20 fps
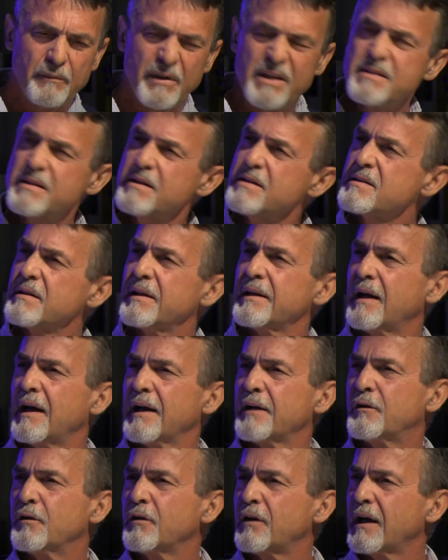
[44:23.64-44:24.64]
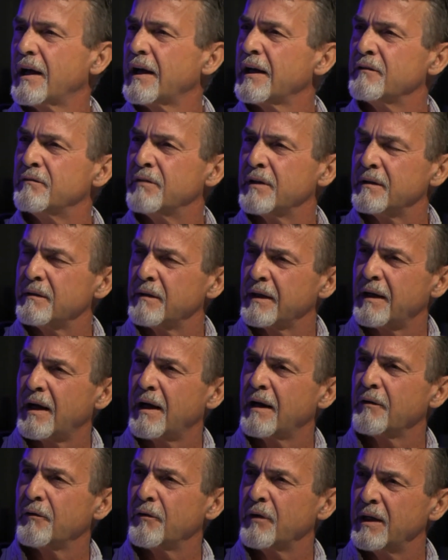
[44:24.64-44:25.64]
The message that I took out of it, and that
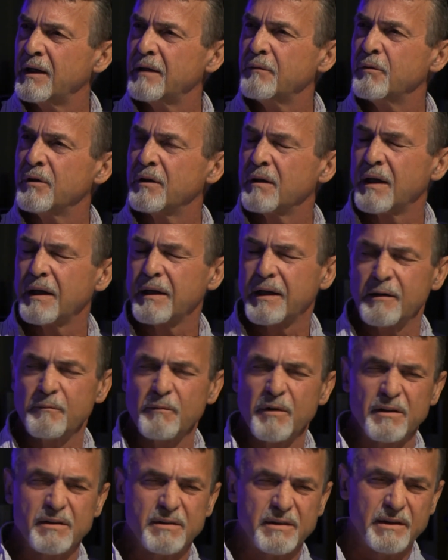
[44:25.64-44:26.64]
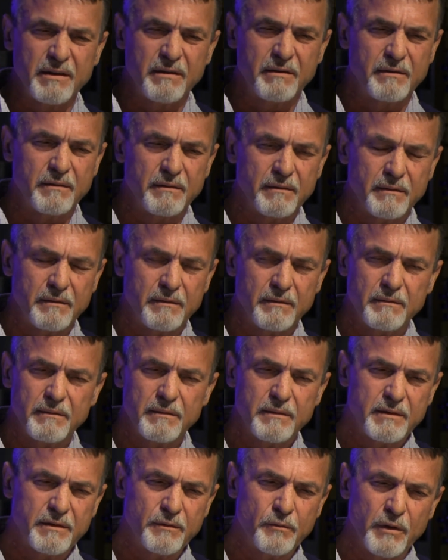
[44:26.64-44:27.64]
I really would like MOC
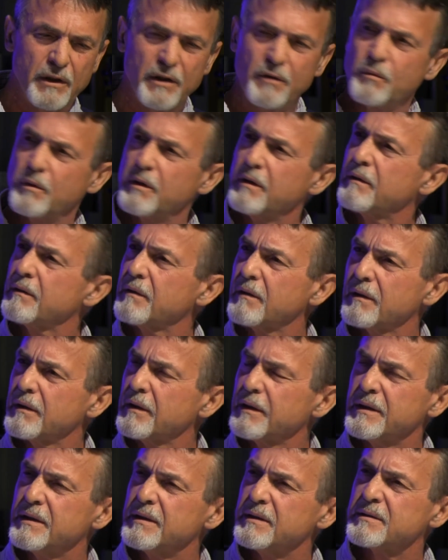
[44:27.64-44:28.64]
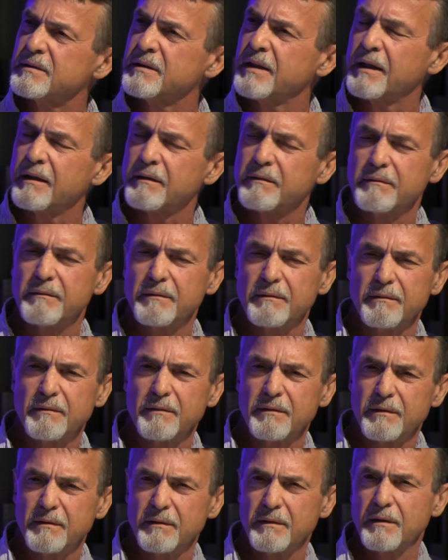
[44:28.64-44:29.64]
to work with, is that
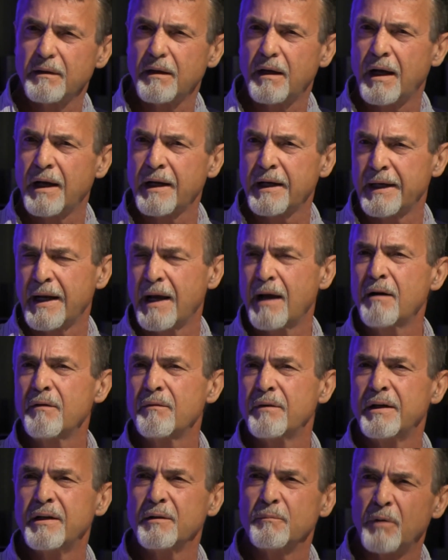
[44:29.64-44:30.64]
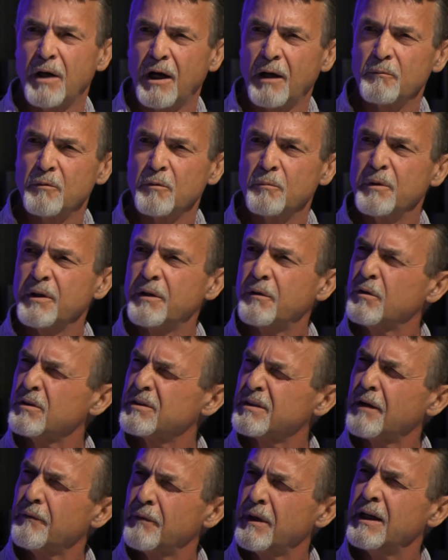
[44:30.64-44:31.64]
I now read a Bible
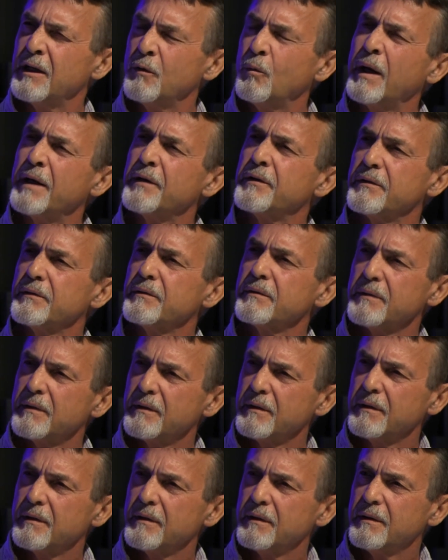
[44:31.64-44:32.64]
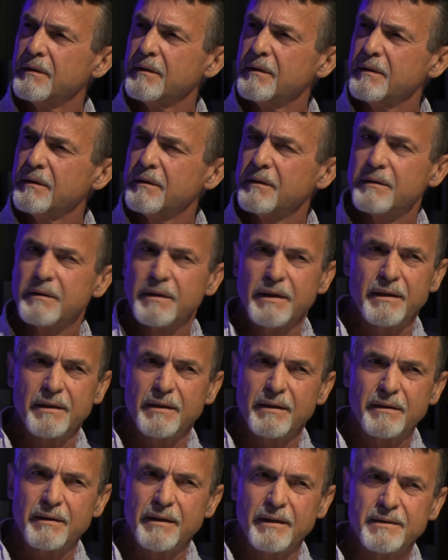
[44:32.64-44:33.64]
because I really want
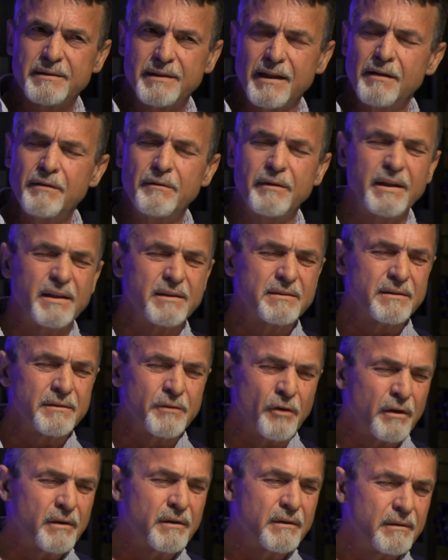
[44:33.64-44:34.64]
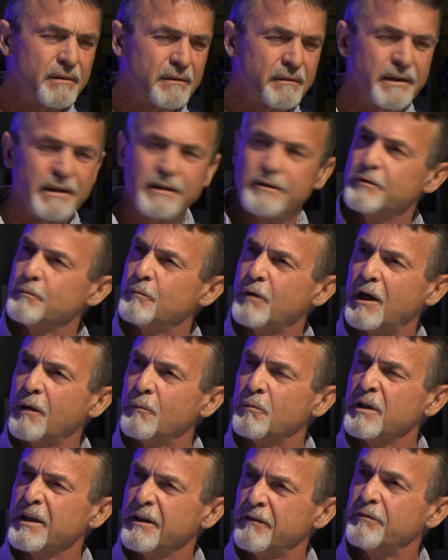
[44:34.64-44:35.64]
to. There's no reason not to read your
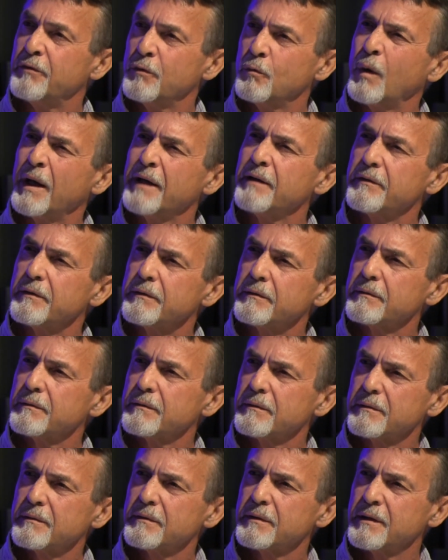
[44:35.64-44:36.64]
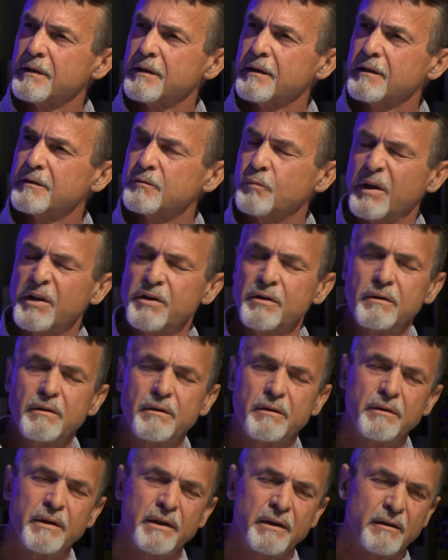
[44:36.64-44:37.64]
Bible if you want to. When
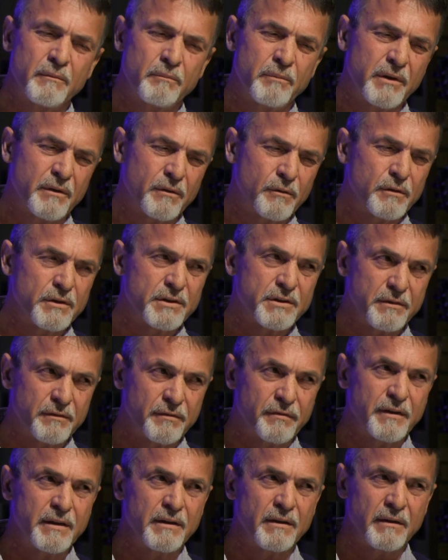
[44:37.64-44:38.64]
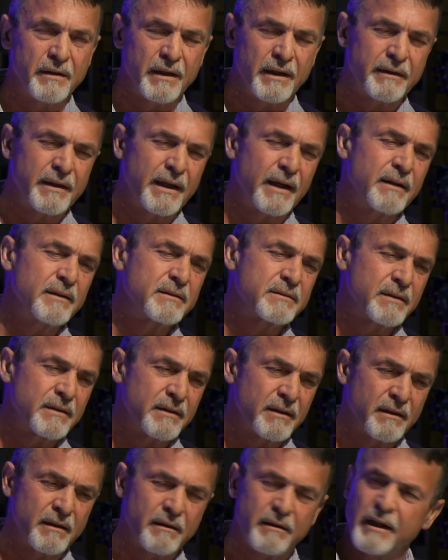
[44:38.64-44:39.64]
you're doing it because you feel that is
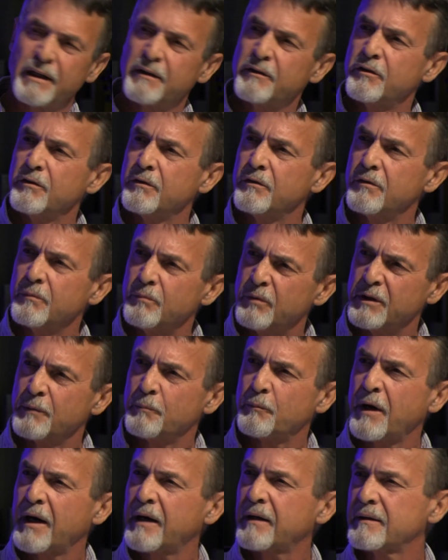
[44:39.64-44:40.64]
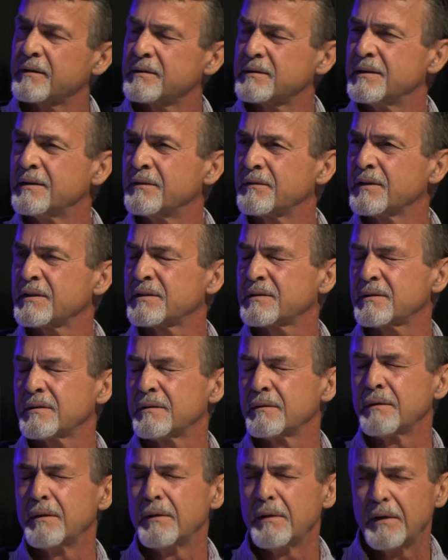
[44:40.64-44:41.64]
going to get you to be a practicing
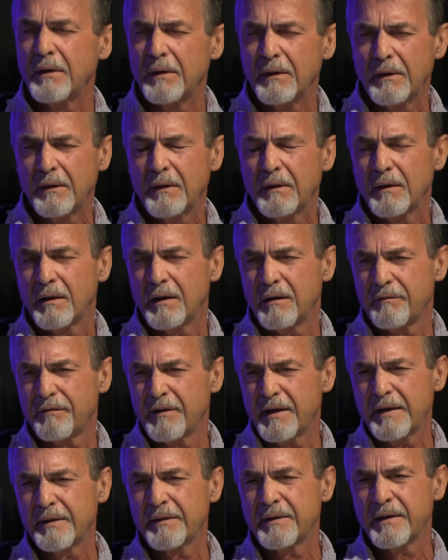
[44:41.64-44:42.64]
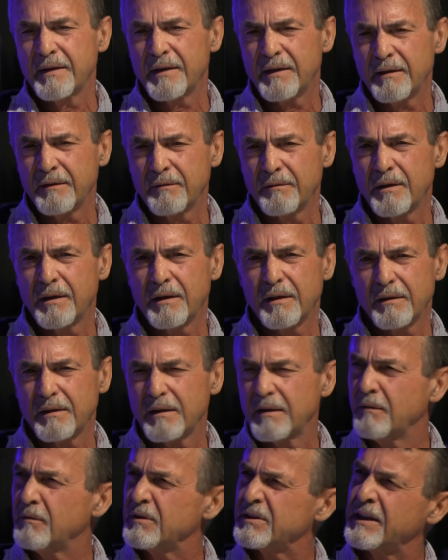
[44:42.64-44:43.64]
Christian, I found that I
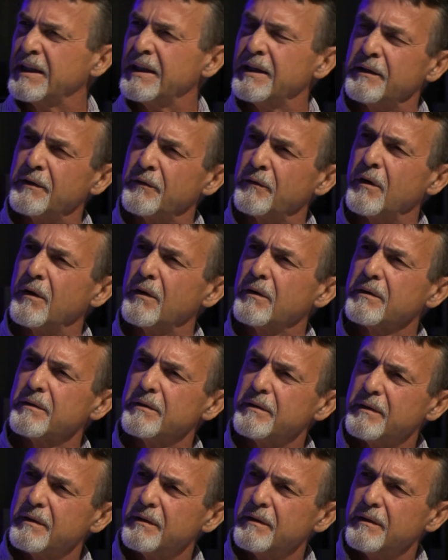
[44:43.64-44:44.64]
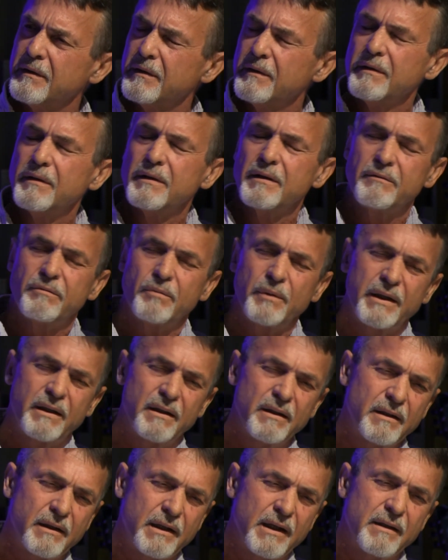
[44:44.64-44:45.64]
was getting it wrong. If we
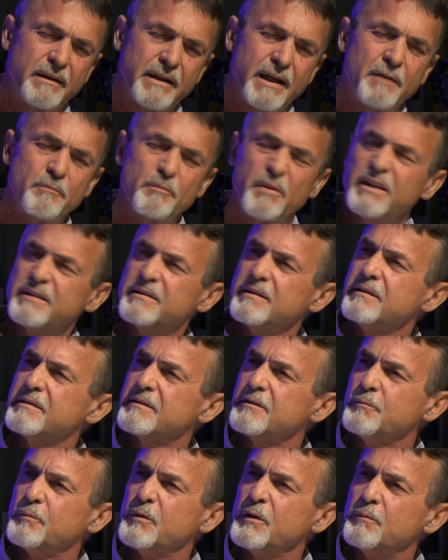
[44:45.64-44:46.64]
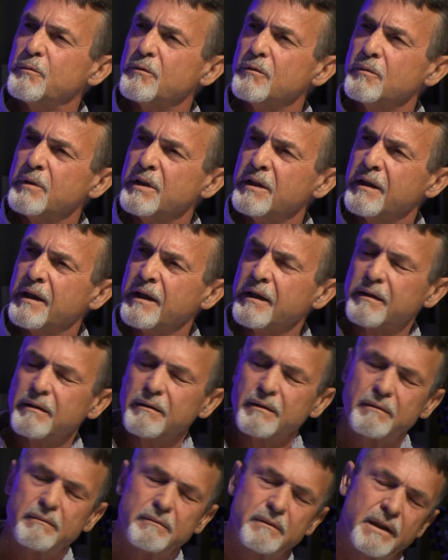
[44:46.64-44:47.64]
can get that message to people where they
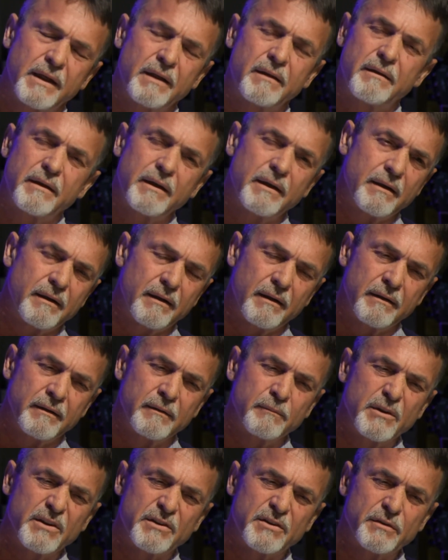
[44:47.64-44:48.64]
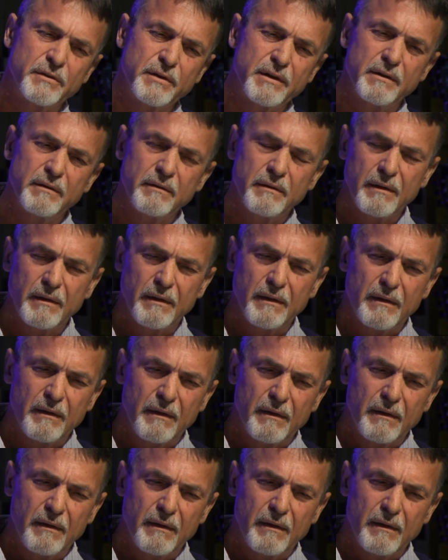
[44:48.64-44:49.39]
can get there a little bit sooner,